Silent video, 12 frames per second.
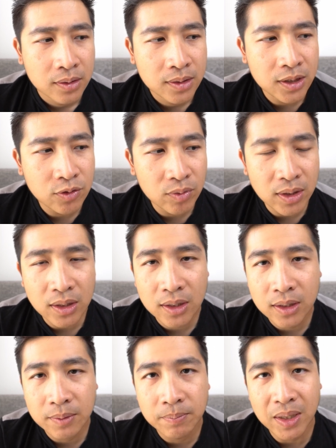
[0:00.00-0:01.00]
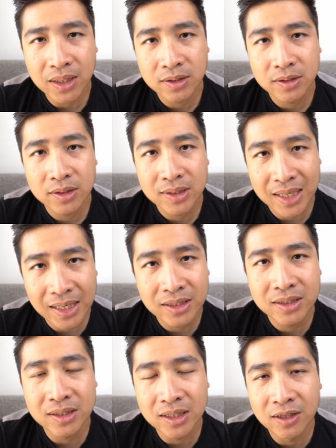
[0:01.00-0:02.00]
This one makes
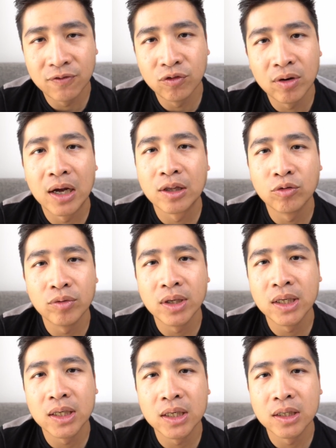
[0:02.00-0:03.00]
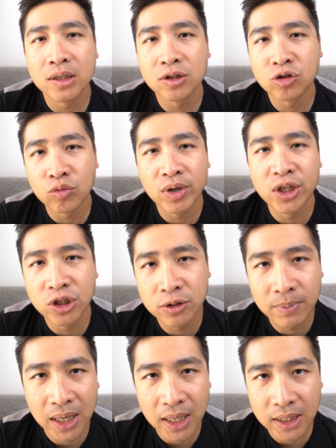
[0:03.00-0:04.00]
sense if you are doing sole
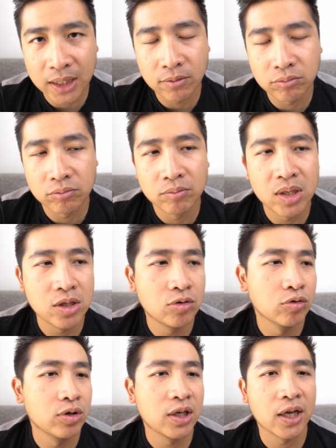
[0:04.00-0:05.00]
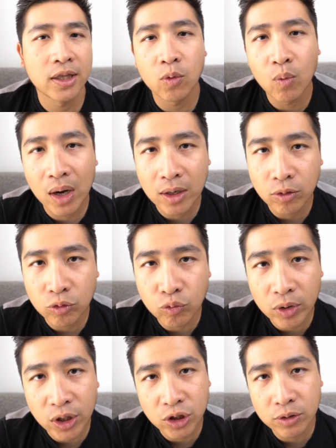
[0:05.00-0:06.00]
agent marketing. Means you're only getting 1 or
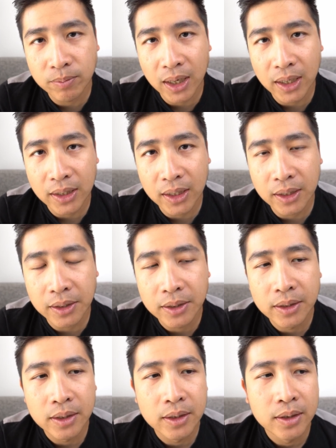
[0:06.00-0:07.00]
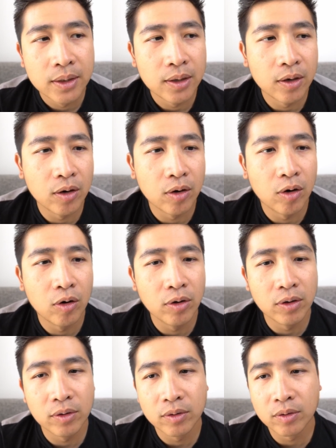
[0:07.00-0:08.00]
2 agent marketing,
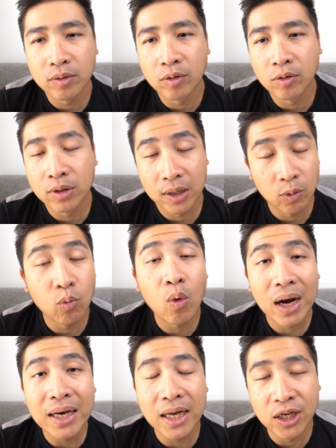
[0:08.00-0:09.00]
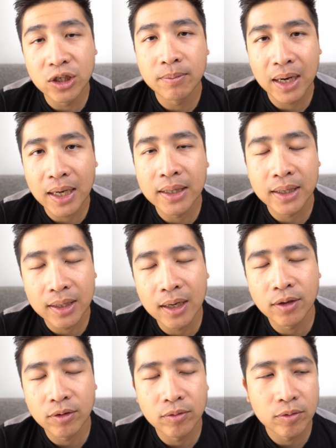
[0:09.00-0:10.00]
or like 1 agent marketing,
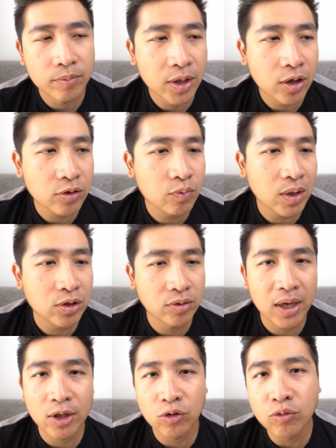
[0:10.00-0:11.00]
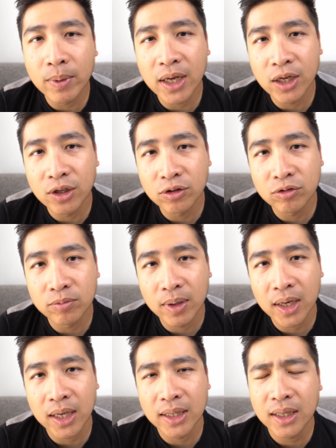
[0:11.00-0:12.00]
like, you know. Because once you get too many agents to
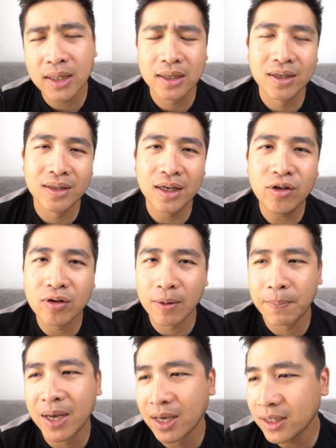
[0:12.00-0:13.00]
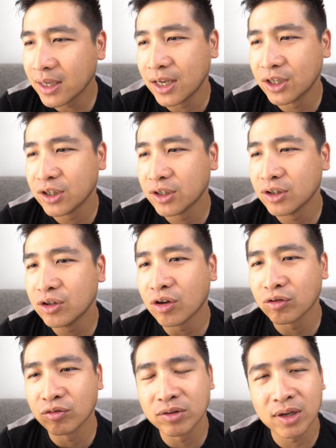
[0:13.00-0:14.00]
market, then you are paying the agent
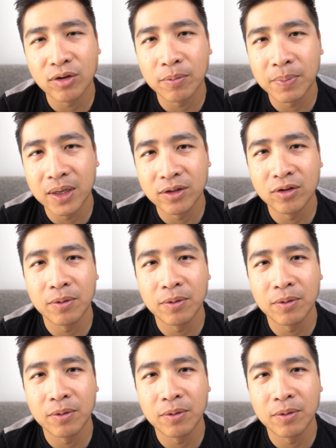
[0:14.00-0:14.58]
not to sell your place.